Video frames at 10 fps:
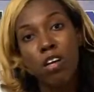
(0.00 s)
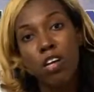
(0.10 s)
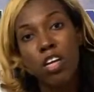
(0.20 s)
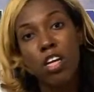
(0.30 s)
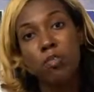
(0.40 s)

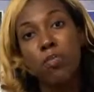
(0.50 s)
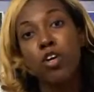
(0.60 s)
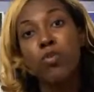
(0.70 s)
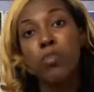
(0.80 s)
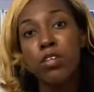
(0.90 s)
in
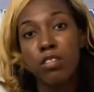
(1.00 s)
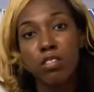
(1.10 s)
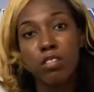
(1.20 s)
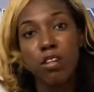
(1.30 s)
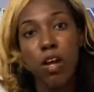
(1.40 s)
purpose.
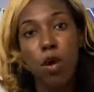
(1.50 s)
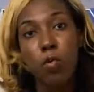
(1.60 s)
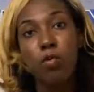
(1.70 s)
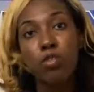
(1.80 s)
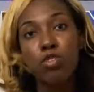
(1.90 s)
We
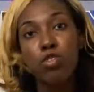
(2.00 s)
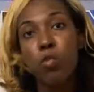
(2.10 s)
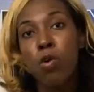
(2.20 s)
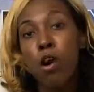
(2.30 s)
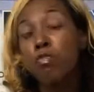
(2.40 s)
want you to
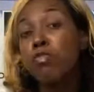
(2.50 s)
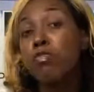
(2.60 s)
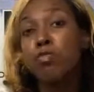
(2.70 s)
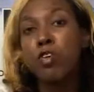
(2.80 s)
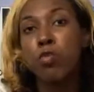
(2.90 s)
walk
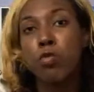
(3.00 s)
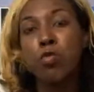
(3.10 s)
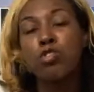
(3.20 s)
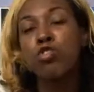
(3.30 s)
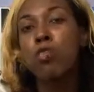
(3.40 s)
fulfilled. We
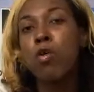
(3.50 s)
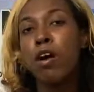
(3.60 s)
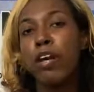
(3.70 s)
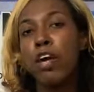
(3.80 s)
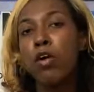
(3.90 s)
want you to walk
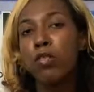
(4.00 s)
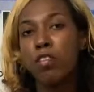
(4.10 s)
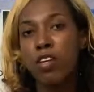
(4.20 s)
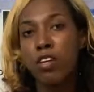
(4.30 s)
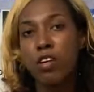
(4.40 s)

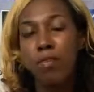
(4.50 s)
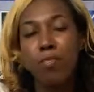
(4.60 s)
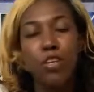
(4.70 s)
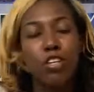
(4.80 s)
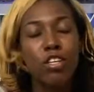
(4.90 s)
healthy,
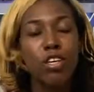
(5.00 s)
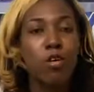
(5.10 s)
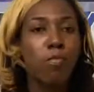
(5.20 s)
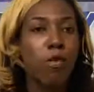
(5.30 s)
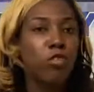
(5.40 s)
mentally,
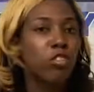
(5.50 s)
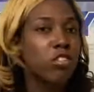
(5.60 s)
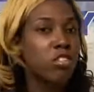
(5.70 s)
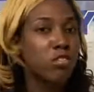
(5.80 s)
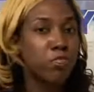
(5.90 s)
emotionally,
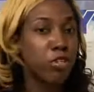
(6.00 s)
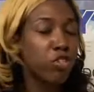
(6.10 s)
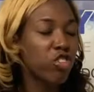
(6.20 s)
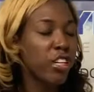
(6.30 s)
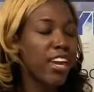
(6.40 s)

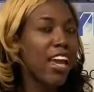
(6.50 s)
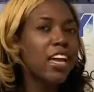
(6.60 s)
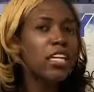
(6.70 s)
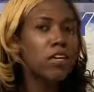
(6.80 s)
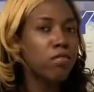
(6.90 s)
spiritually,
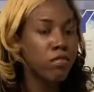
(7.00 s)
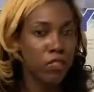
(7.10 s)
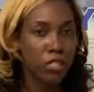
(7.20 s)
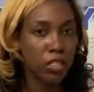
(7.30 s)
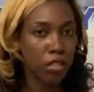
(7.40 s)
and even
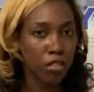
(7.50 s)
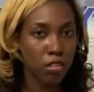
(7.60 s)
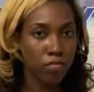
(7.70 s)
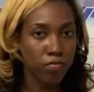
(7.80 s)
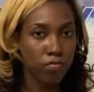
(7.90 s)
physically.
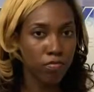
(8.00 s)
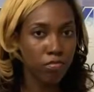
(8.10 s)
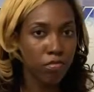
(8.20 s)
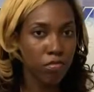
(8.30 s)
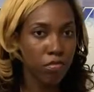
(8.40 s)

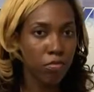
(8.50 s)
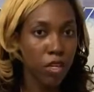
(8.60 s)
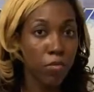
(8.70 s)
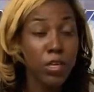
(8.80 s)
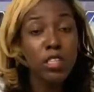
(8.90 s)

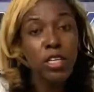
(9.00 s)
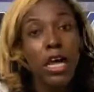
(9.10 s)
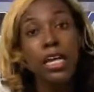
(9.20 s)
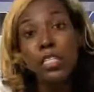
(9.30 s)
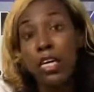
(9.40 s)
Because a
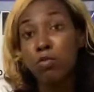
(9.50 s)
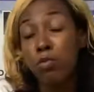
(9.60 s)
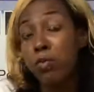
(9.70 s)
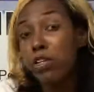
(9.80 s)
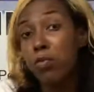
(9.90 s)
lot of times
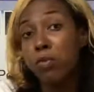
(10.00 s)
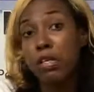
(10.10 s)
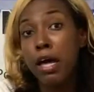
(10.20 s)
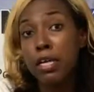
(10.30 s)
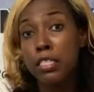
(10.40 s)
what we don't
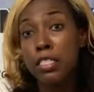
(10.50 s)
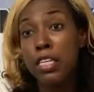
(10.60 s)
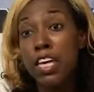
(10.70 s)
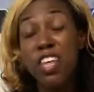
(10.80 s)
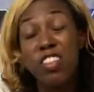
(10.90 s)
realize is
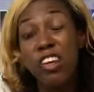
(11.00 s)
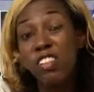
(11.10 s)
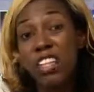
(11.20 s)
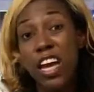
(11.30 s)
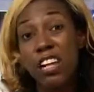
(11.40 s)
there's
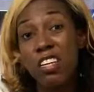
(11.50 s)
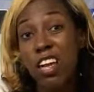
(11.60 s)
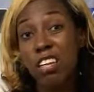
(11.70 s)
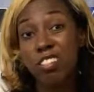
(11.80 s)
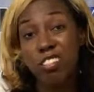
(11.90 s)
that
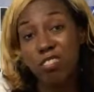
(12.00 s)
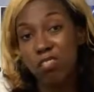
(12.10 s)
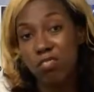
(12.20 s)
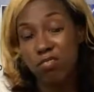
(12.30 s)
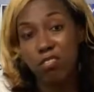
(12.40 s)
connection
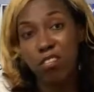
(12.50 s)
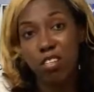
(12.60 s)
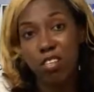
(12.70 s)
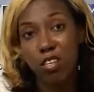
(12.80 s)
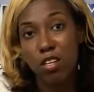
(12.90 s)

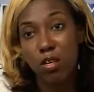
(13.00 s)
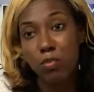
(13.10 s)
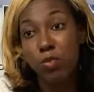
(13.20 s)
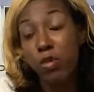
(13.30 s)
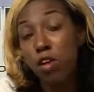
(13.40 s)

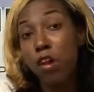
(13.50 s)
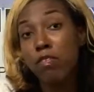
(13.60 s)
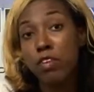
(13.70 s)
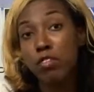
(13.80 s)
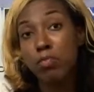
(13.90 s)
between all of
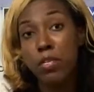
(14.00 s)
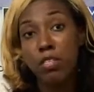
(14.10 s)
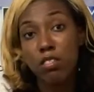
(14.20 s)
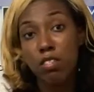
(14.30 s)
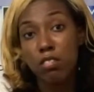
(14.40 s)
those
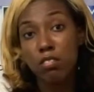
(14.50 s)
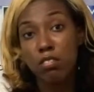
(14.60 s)
pieces.